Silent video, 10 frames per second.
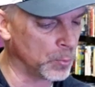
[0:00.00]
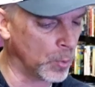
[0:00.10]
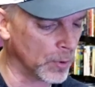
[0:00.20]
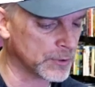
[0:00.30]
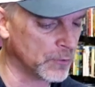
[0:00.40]

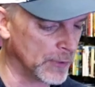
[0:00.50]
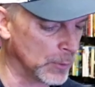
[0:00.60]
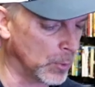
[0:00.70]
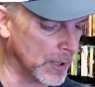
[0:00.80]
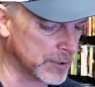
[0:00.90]
want to
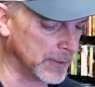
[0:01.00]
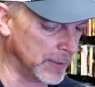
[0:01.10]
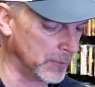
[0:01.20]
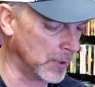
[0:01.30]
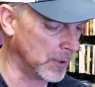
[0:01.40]
rewatch
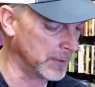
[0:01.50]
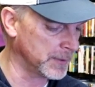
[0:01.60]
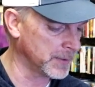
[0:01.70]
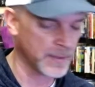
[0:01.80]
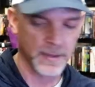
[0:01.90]
later
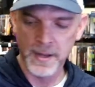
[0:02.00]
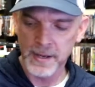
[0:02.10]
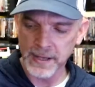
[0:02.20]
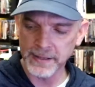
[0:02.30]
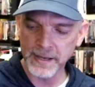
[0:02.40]
on.
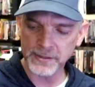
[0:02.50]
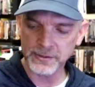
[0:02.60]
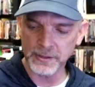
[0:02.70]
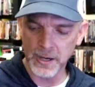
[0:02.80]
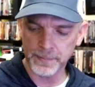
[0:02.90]
Okay,
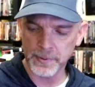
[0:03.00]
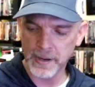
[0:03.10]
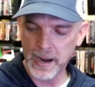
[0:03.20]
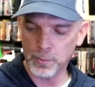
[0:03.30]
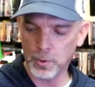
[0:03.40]
next up,
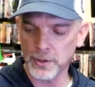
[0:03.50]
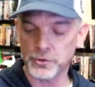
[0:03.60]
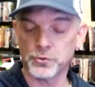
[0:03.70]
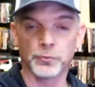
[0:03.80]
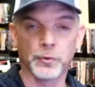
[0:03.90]
I watched